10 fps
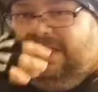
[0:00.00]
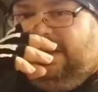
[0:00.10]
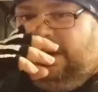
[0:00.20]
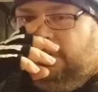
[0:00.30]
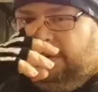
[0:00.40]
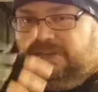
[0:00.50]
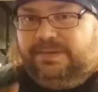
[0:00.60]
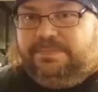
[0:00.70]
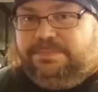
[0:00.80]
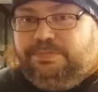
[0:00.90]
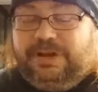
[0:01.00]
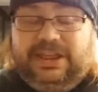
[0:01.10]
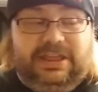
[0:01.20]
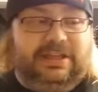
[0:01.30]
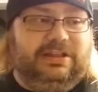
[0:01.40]
You know, it's a
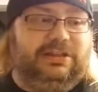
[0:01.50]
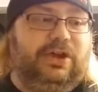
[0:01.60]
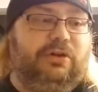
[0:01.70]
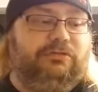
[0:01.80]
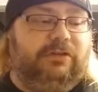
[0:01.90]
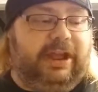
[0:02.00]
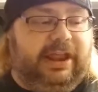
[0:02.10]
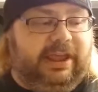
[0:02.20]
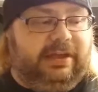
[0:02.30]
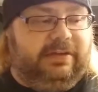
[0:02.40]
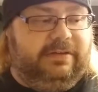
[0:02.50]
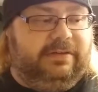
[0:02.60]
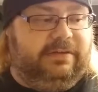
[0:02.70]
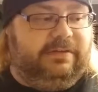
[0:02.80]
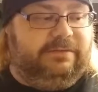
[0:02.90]
pretty low rating
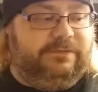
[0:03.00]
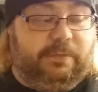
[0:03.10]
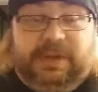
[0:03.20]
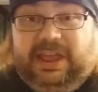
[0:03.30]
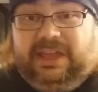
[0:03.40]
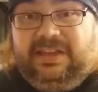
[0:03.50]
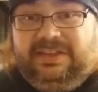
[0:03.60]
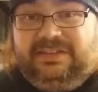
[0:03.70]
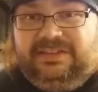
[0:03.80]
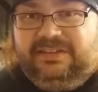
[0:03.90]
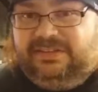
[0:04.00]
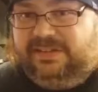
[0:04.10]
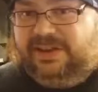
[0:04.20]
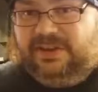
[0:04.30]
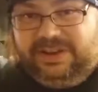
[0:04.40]
for me.
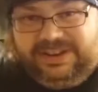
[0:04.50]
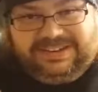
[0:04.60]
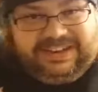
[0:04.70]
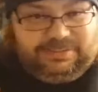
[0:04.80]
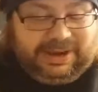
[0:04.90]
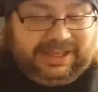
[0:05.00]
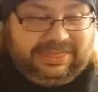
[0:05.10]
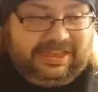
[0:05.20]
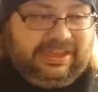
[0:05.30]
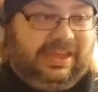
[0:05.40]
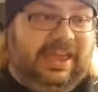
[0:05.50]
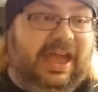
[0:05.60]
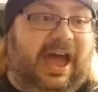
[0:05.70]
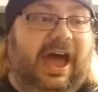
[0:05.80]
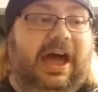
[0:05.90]
You know, at that's what I think.
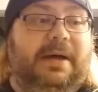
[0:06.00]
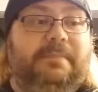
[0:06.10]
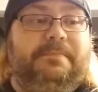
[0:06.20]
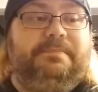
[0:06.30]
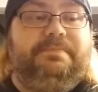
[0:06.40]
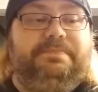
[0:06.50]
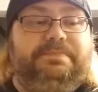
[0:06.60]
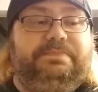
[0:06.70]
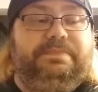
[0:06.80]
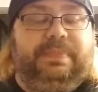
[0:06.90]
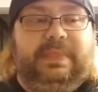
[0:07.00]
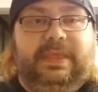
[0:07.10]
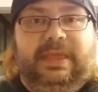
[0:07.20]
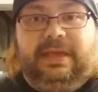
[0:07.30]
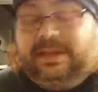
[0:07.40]
I'm
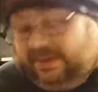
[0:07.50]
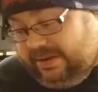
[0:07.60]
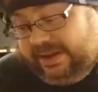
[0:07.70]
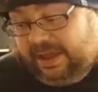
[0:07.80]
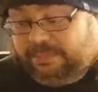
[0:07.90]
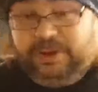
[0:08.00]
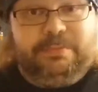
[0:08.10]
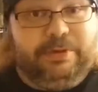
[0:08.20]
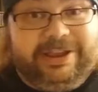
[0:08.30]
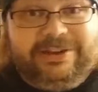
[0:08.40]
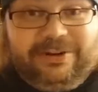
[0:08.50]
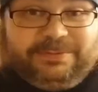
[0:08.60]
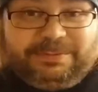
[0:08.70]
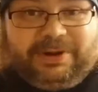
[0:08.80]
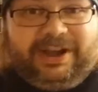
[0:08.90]
going to bring in
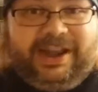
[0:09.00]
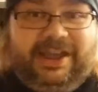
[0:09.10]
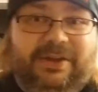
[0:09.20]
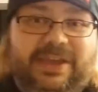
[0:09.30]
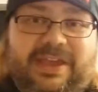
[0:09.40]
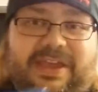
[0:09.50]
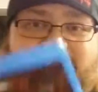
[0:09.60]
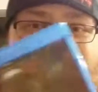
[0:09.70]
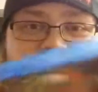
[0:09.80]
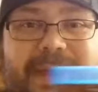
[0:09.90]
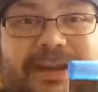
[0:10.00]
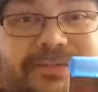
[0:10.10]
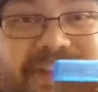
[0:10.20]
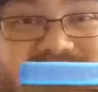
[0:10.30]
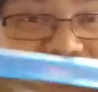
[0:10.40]
Corpse Party now. The main reason